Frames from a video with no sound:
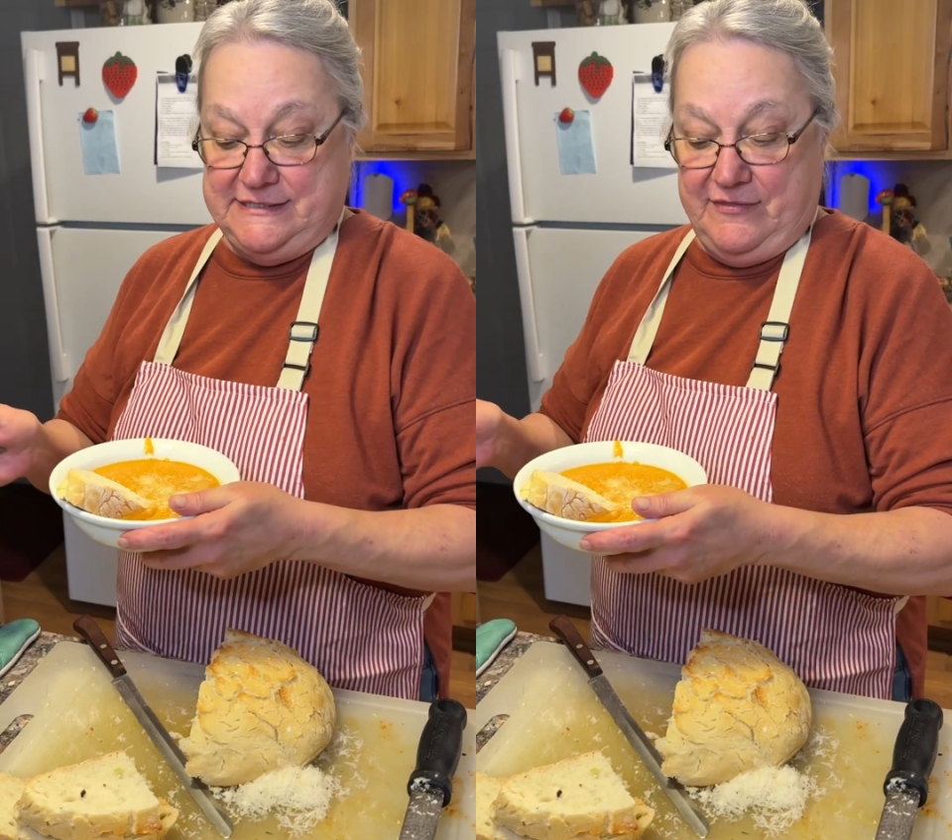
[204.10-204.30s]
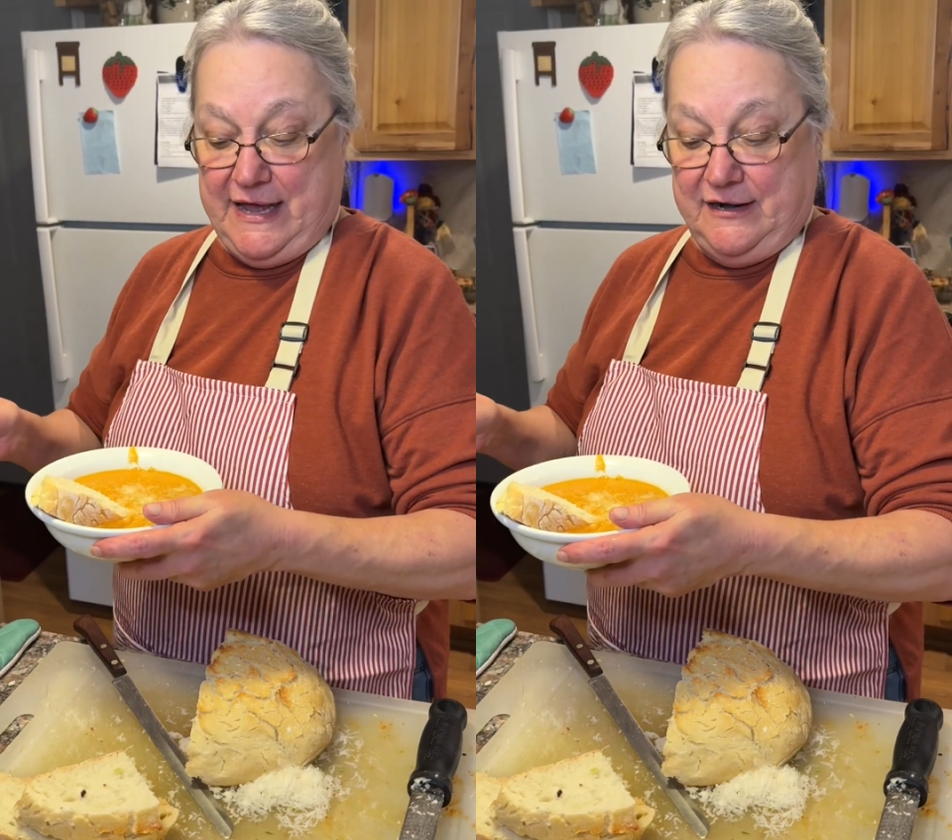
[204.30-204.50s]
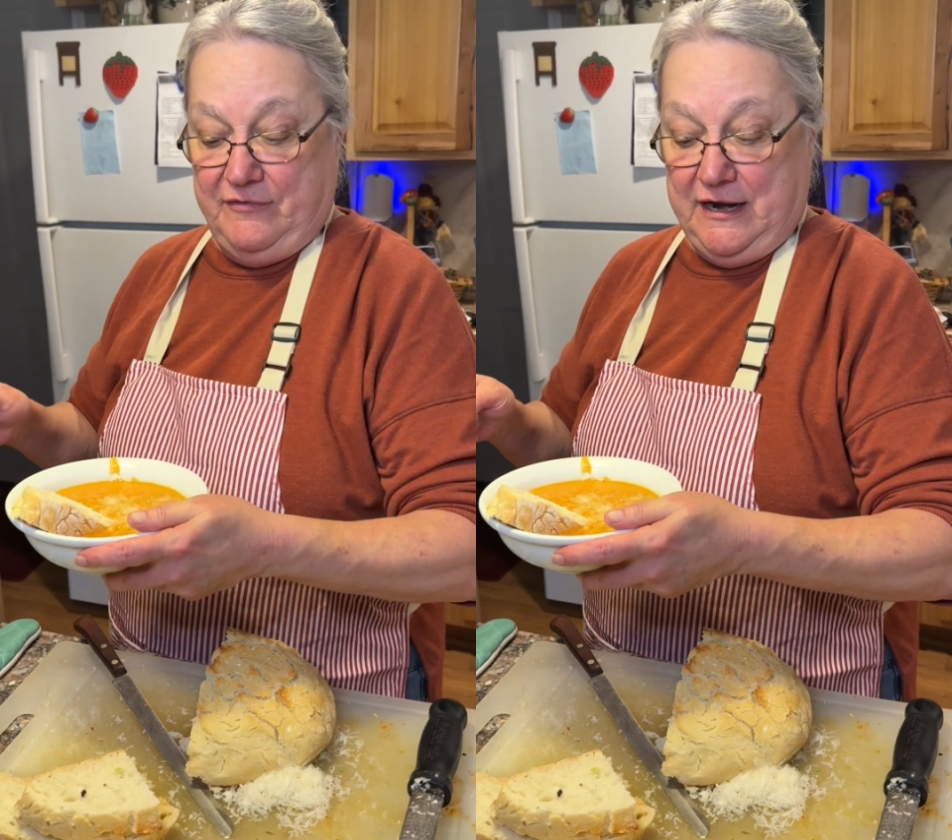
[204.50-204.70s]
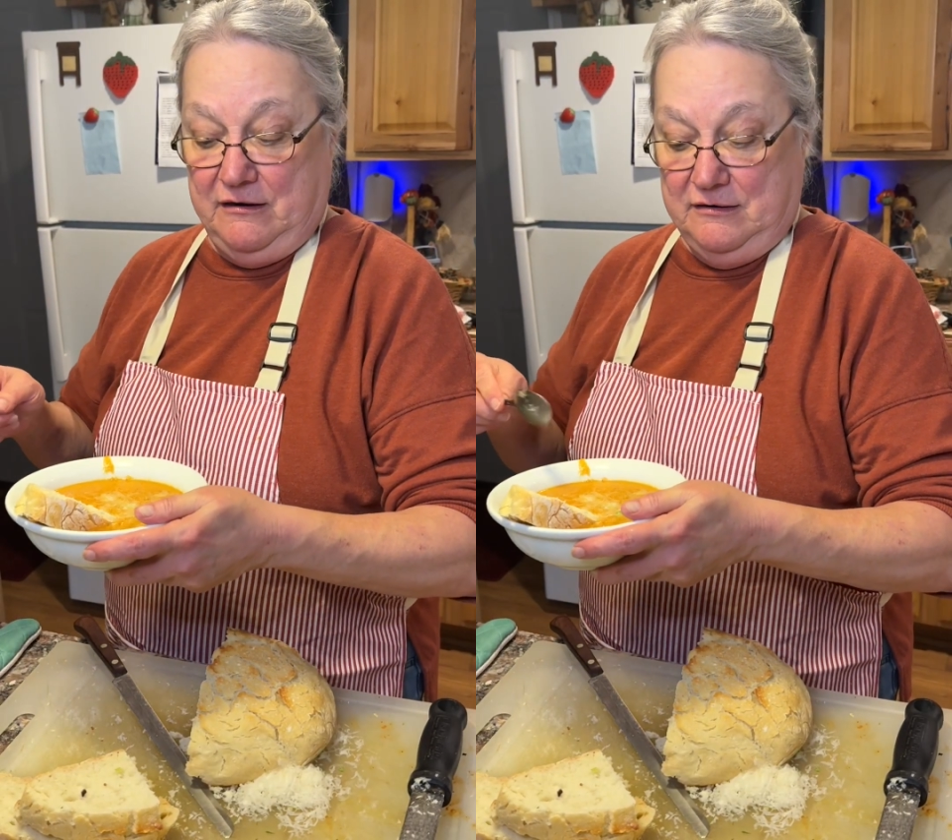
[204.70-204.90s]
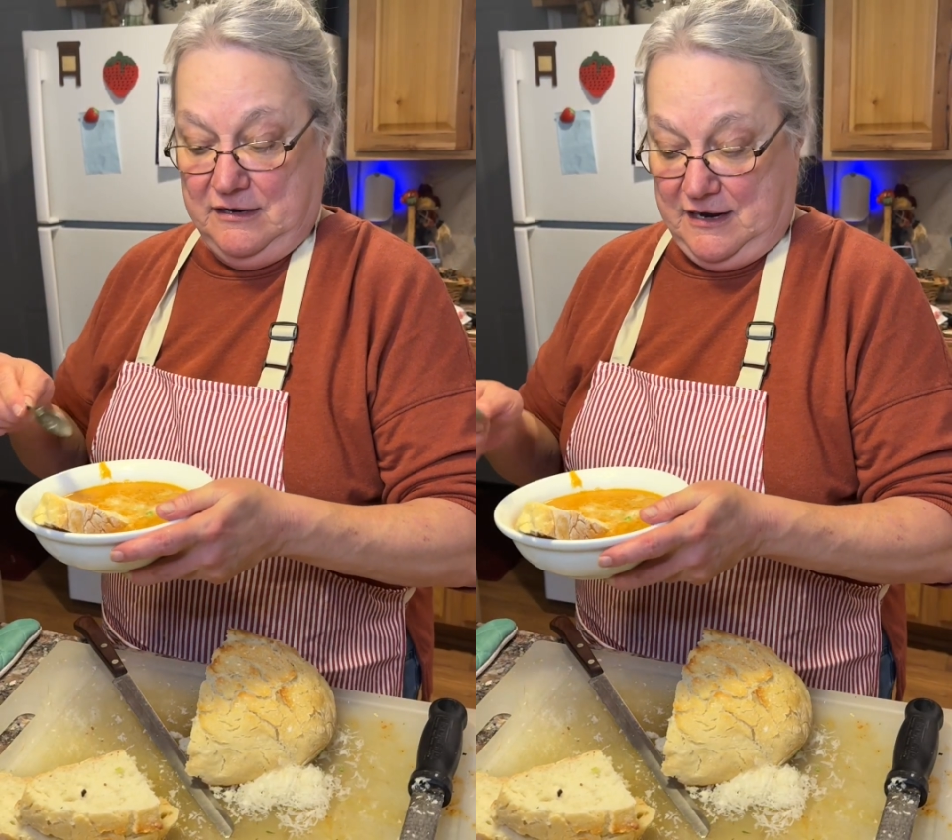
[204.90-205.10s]
of that in
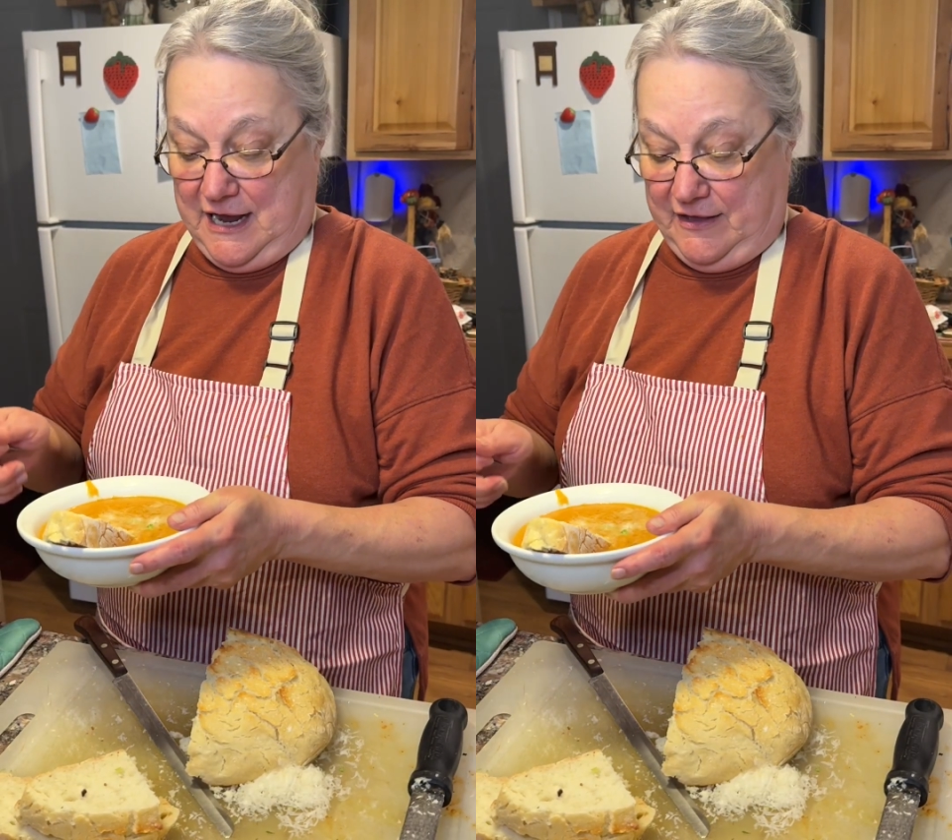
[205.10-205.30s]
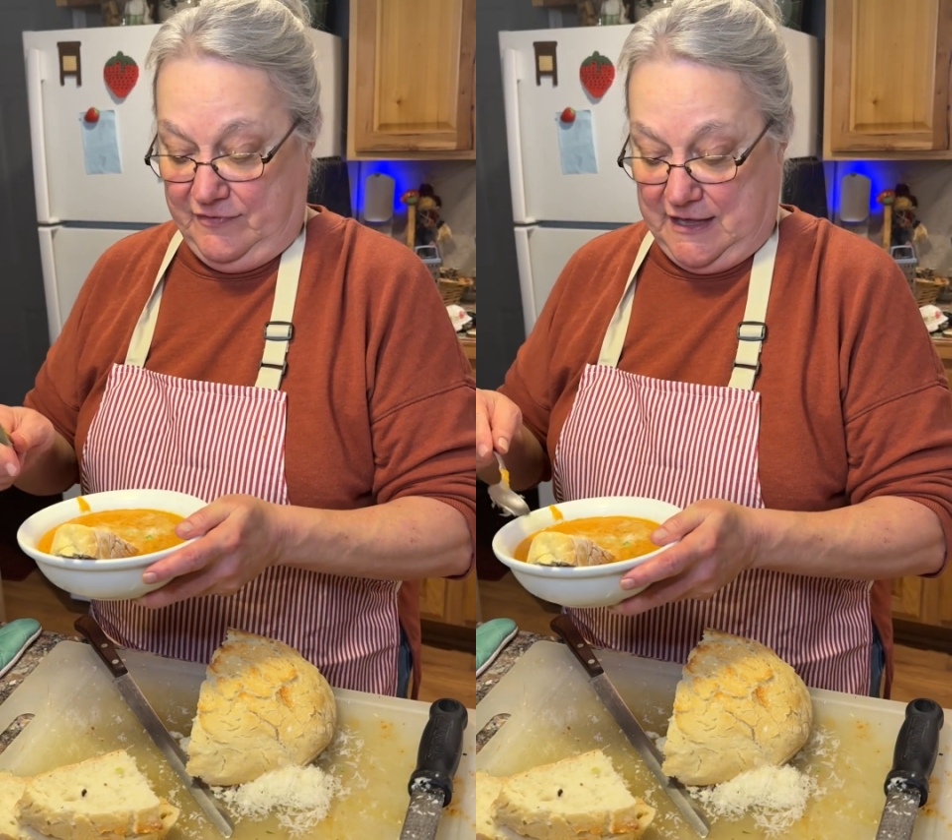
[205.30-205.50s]
there, and